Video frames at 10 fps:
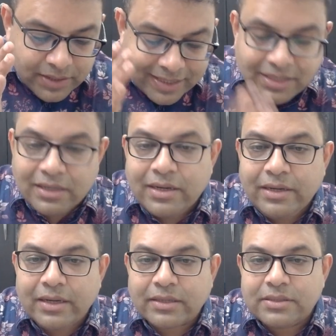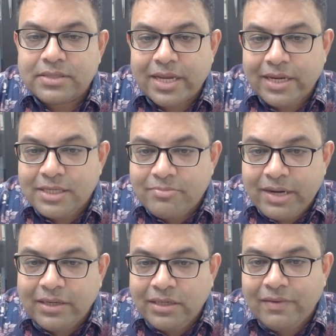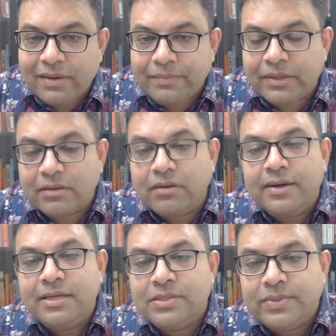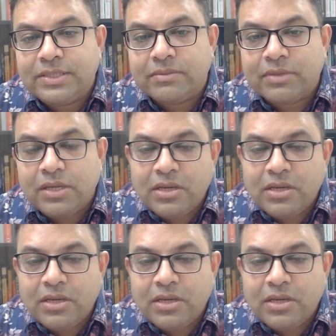ethical conduct. Second is mental development. Third is wisdom.